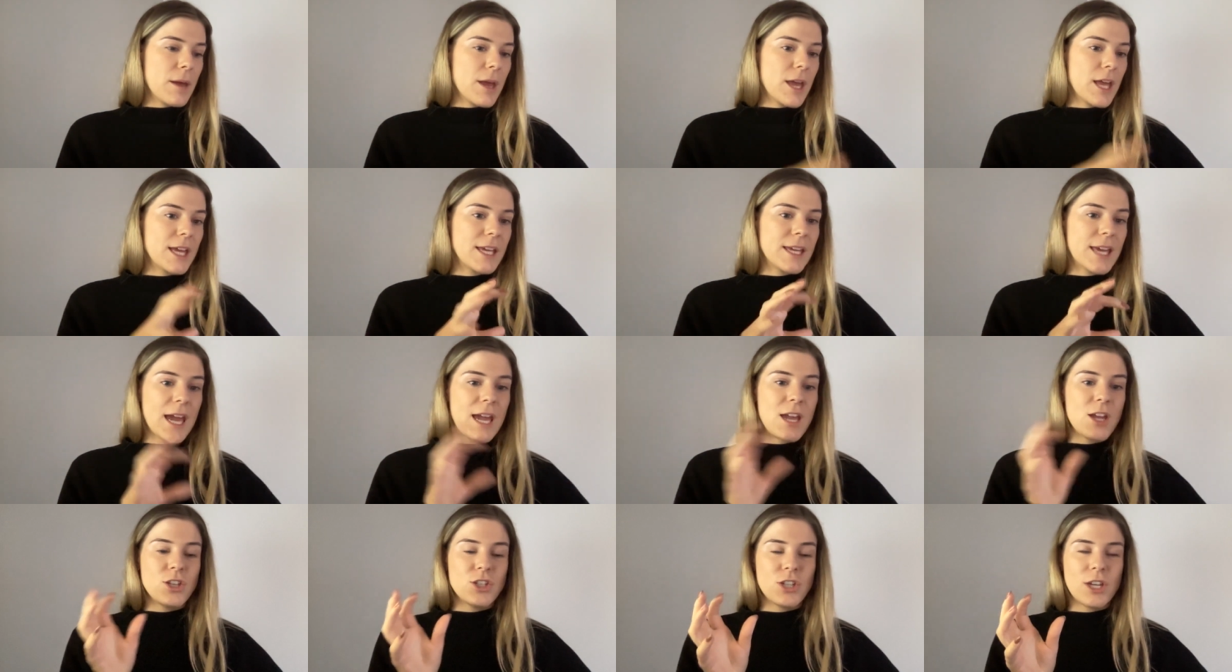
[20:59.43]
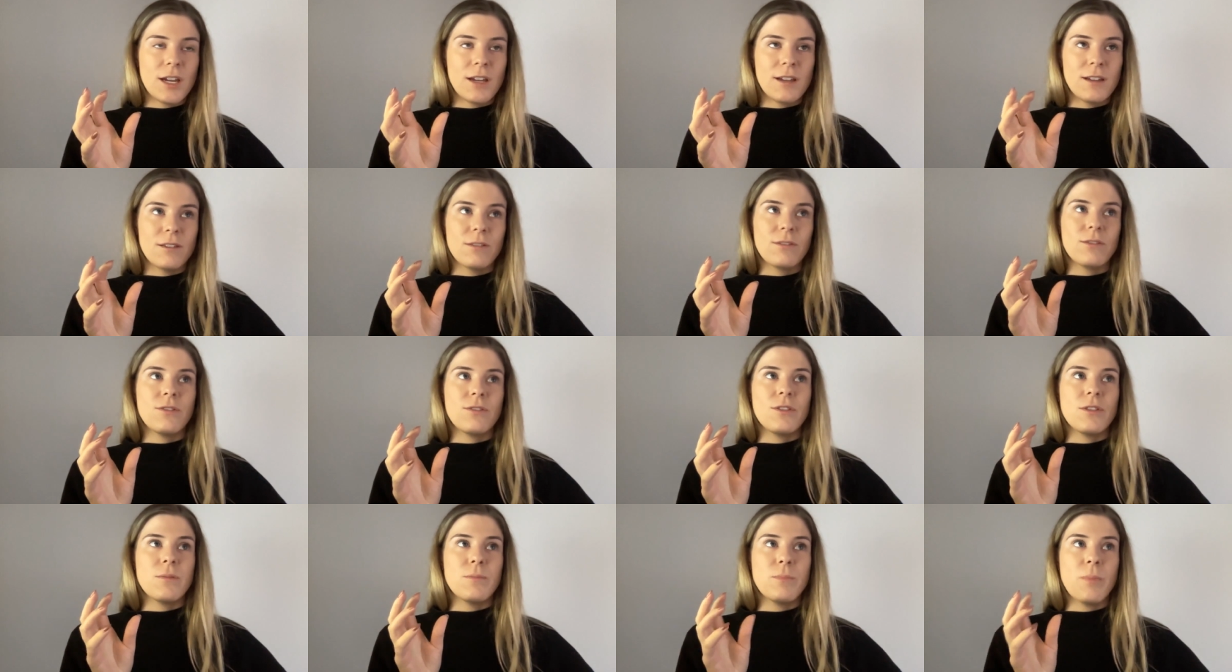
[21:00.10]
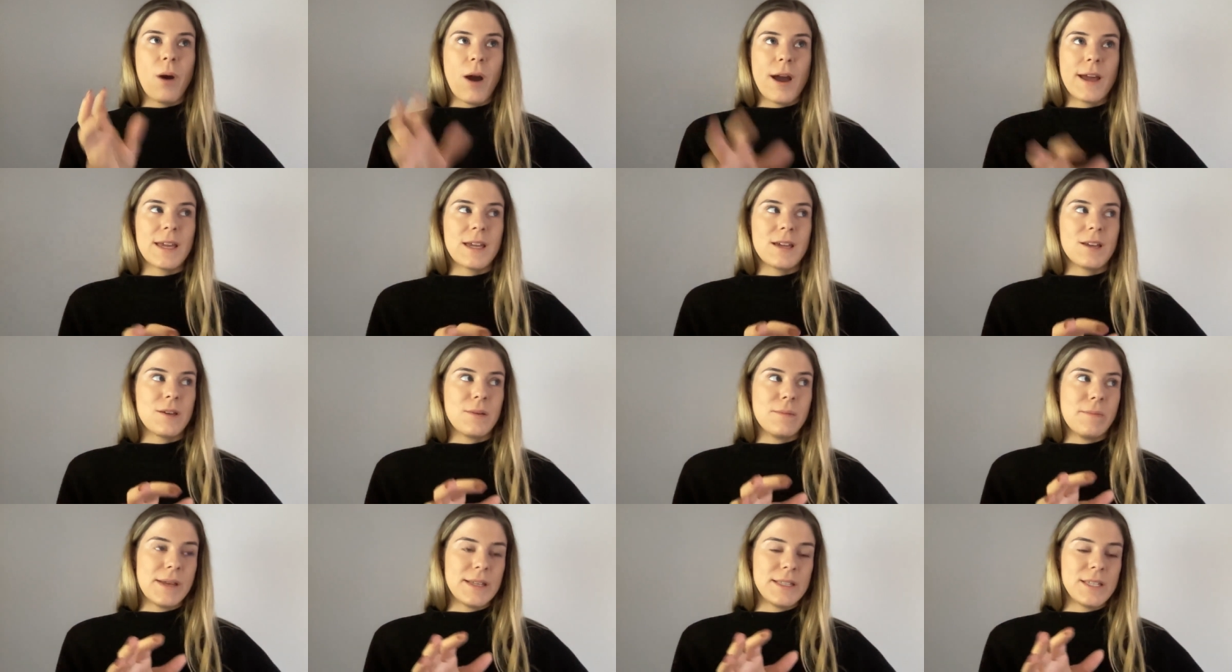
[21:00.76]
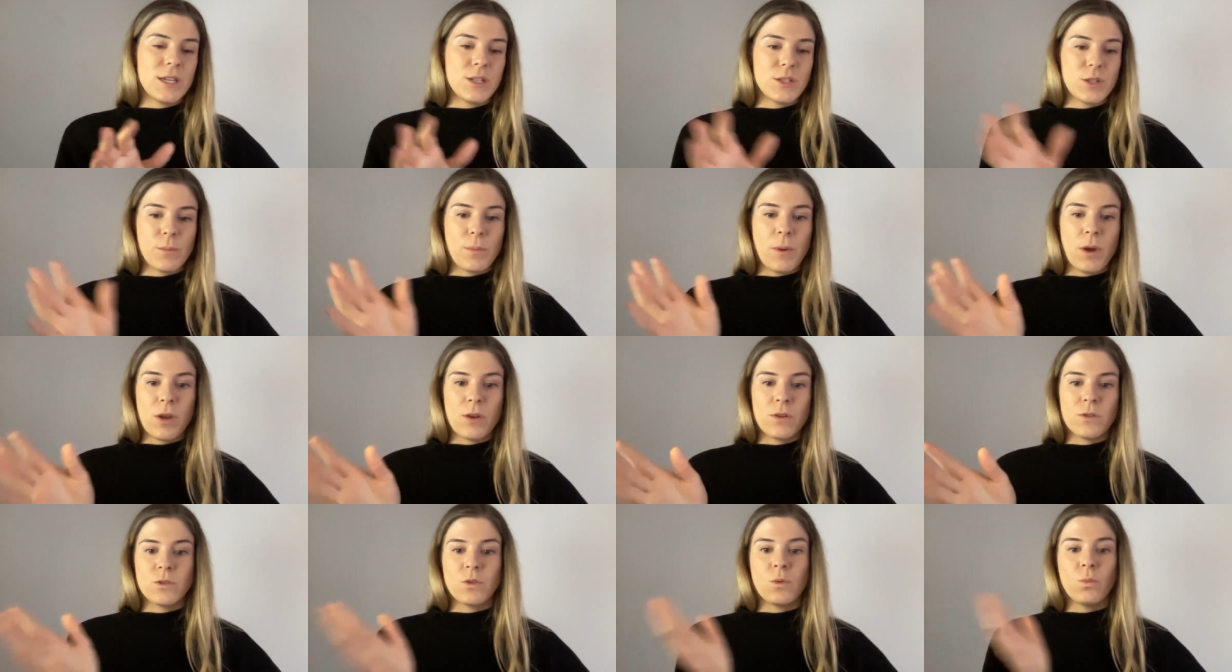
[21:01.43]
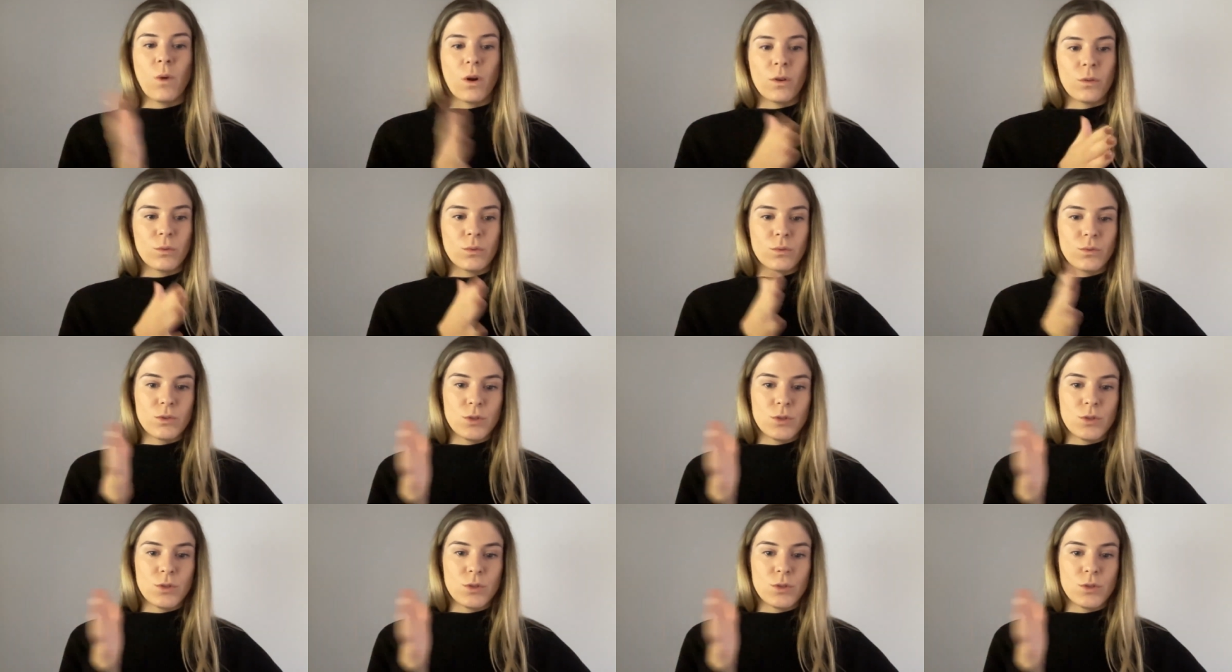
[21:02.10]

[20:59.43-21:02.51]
engaging the buying committee as opposed to one or